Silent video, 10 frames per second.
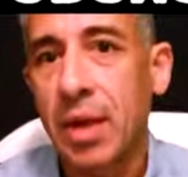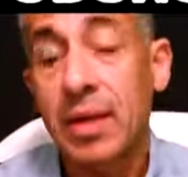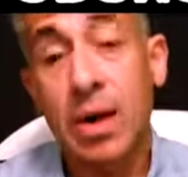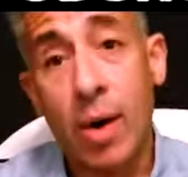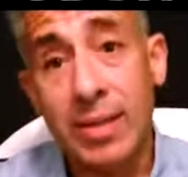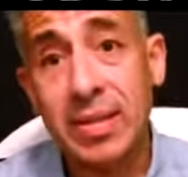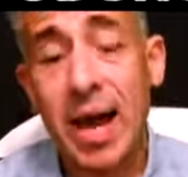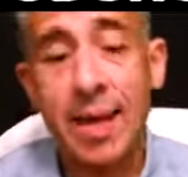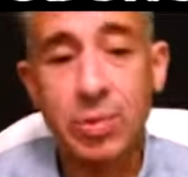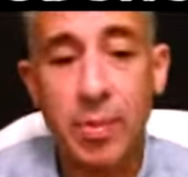Now, at
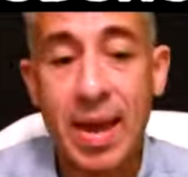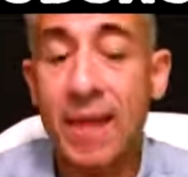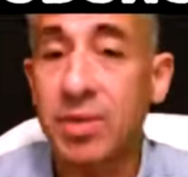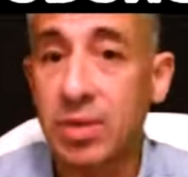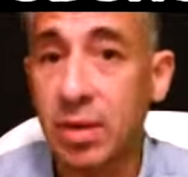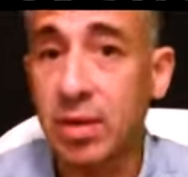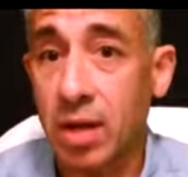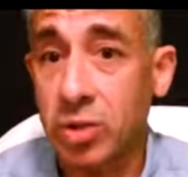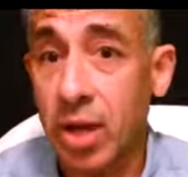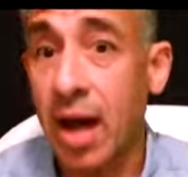times you may have to a,
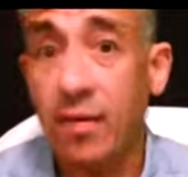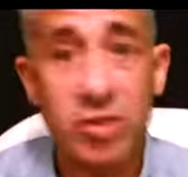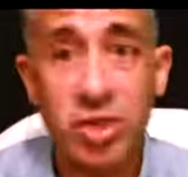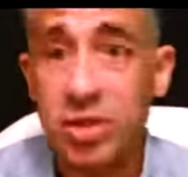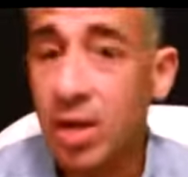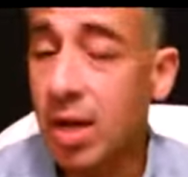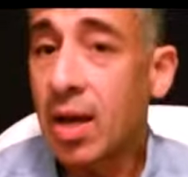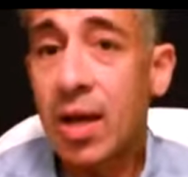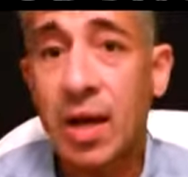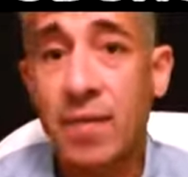a child is
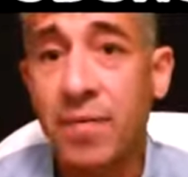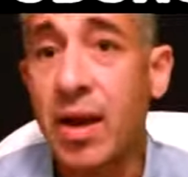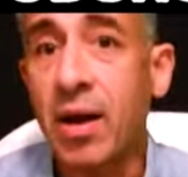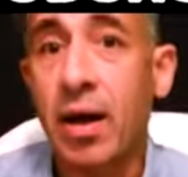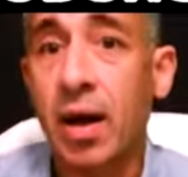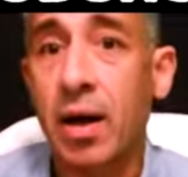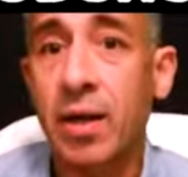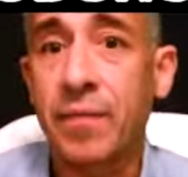just if they're uh,